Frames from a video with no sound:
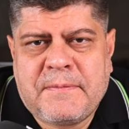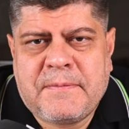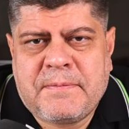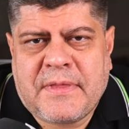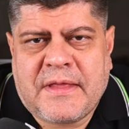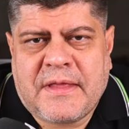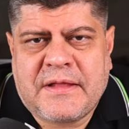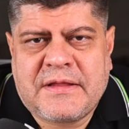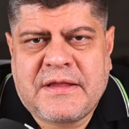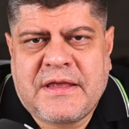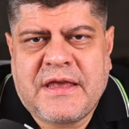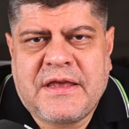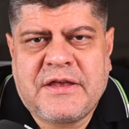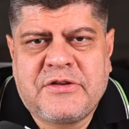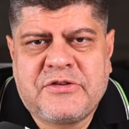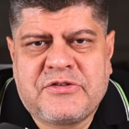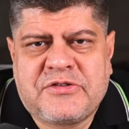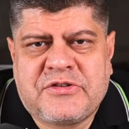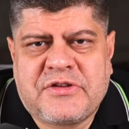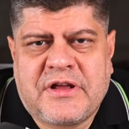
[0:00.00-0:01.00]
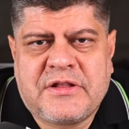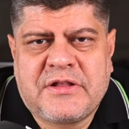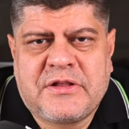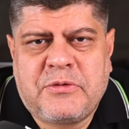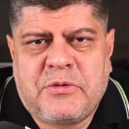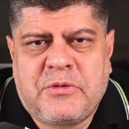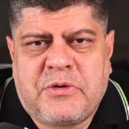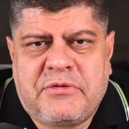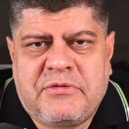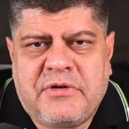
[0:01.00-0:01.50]
that gangs that they
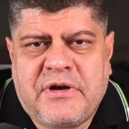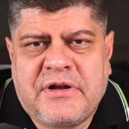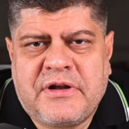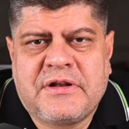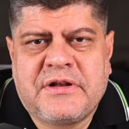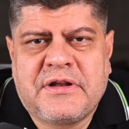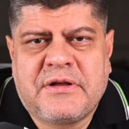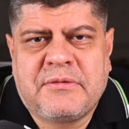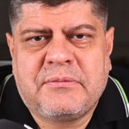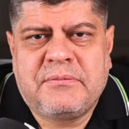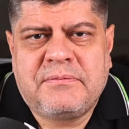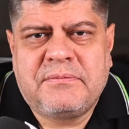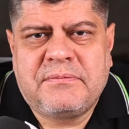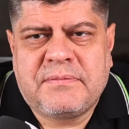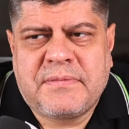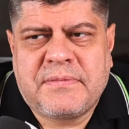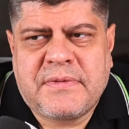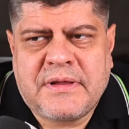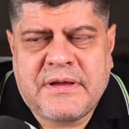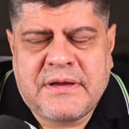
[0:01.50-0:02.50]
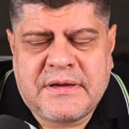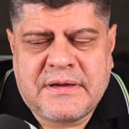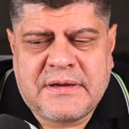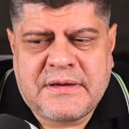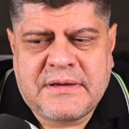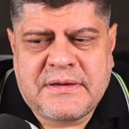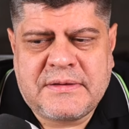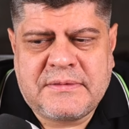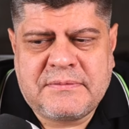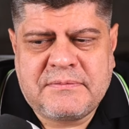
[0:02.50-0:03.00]
were running them
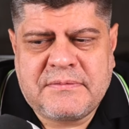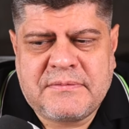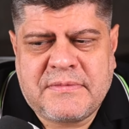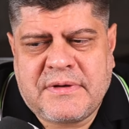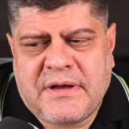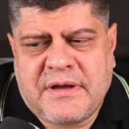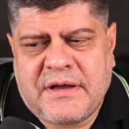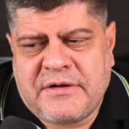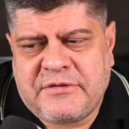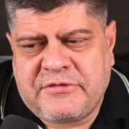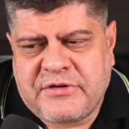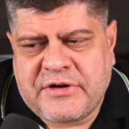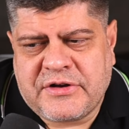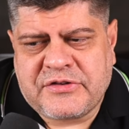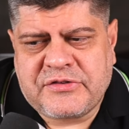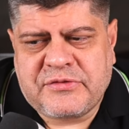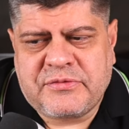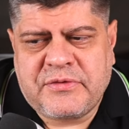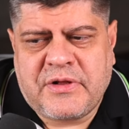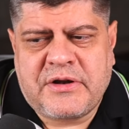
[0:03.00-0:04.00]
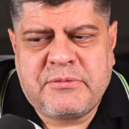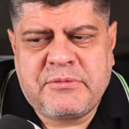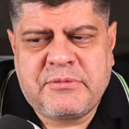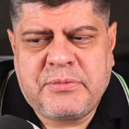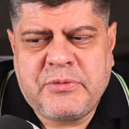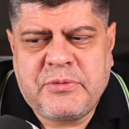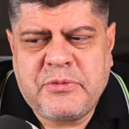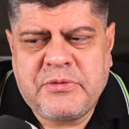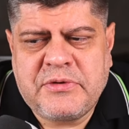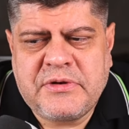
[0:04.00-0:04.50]
um, addressed Vladimir
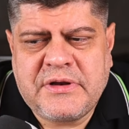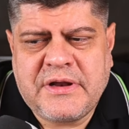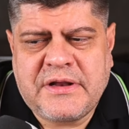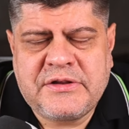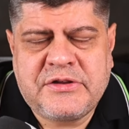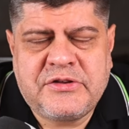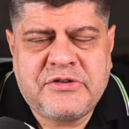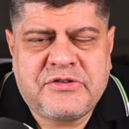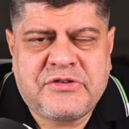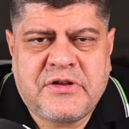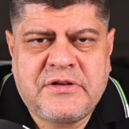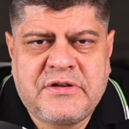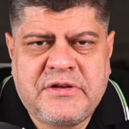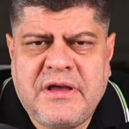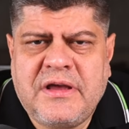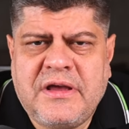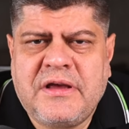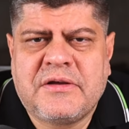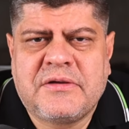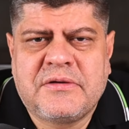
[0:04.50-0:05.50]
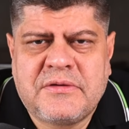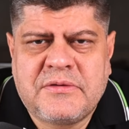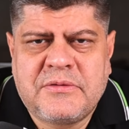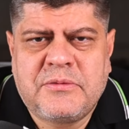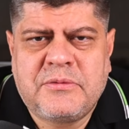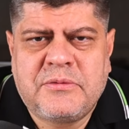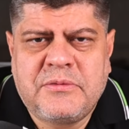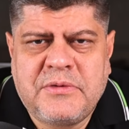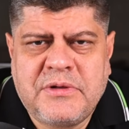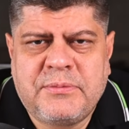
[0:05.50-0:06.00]
Putin and he said, yeah,
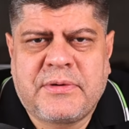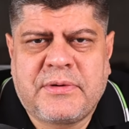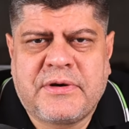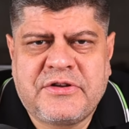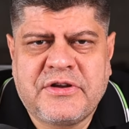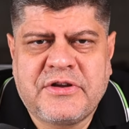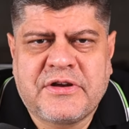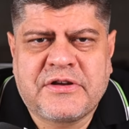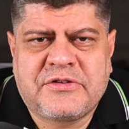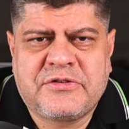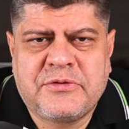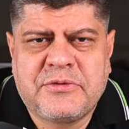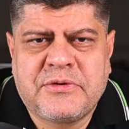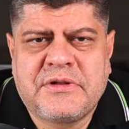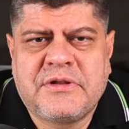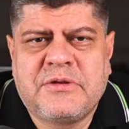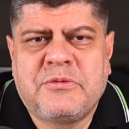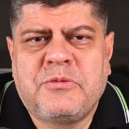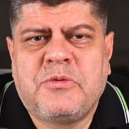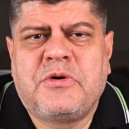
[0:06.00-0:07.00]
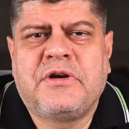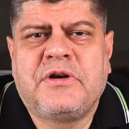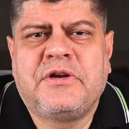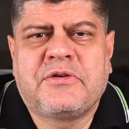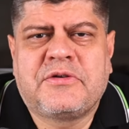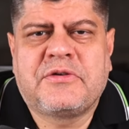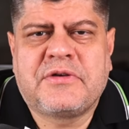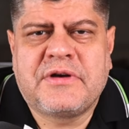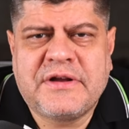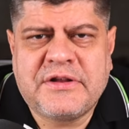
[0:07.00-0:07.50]
we'll protect you. And the war in
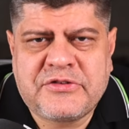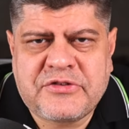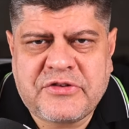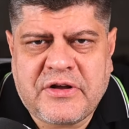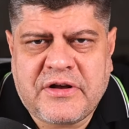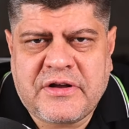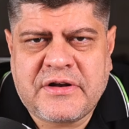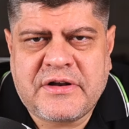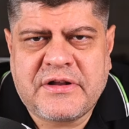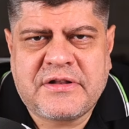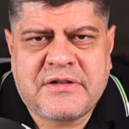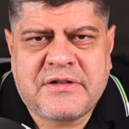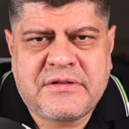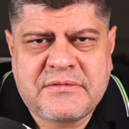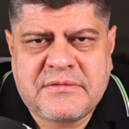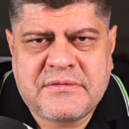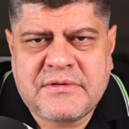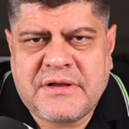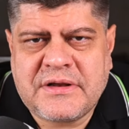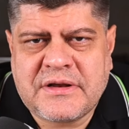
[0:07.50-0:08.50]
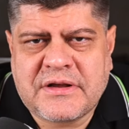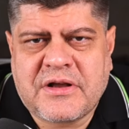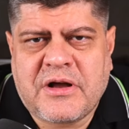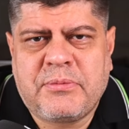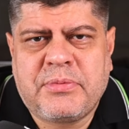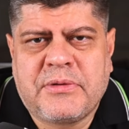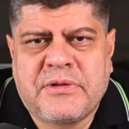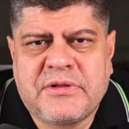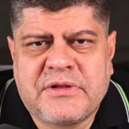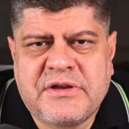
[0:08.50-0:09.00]
Ukraine started in a
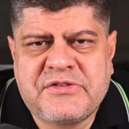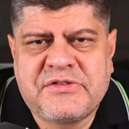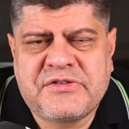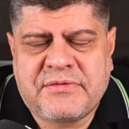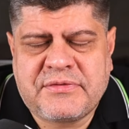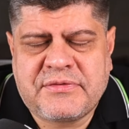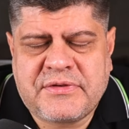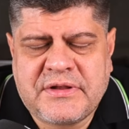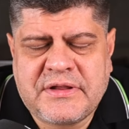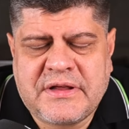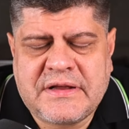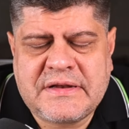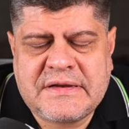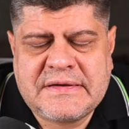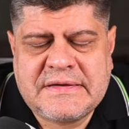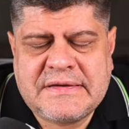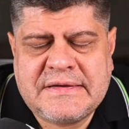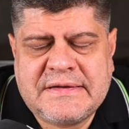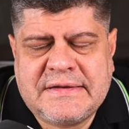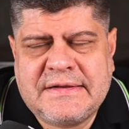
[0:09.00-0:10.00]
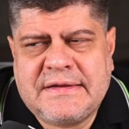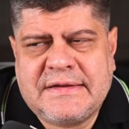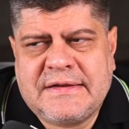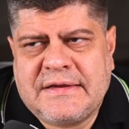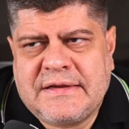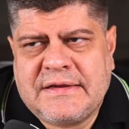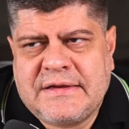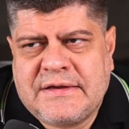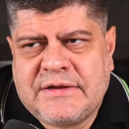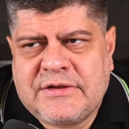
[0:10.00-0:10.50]
couple days after that.
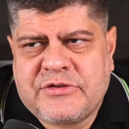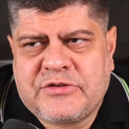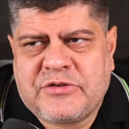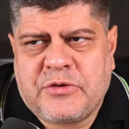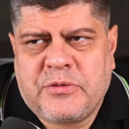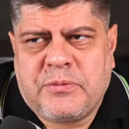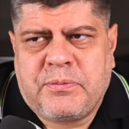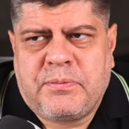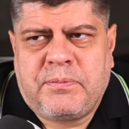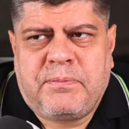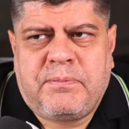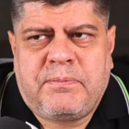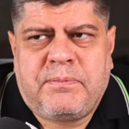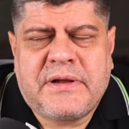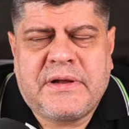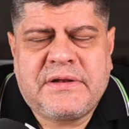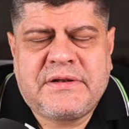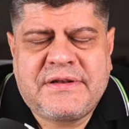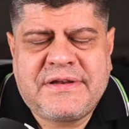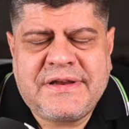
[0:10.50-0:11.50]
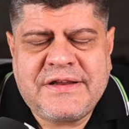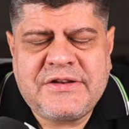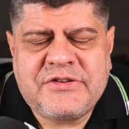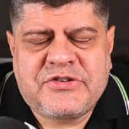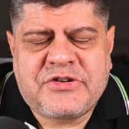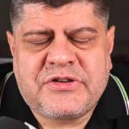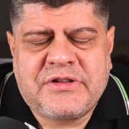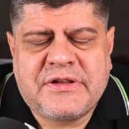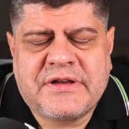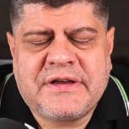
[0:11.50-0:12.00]
So
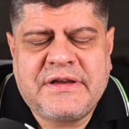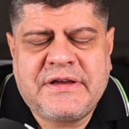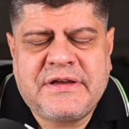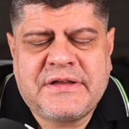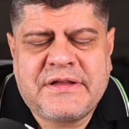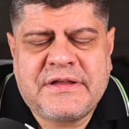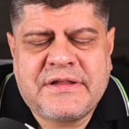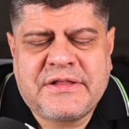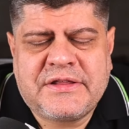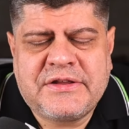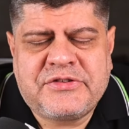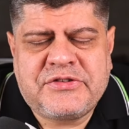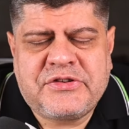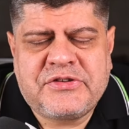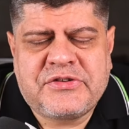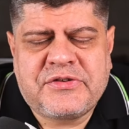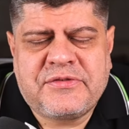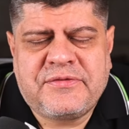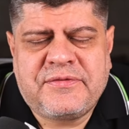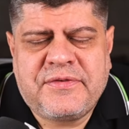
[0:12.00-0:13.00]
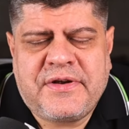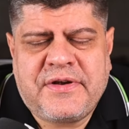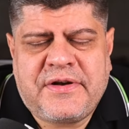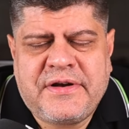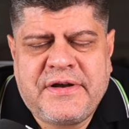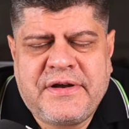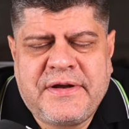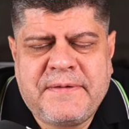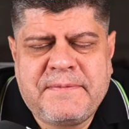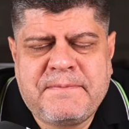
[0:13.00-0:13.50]
potentially this is a
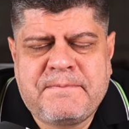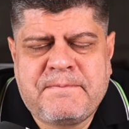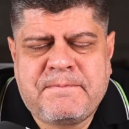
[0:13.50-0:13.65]
very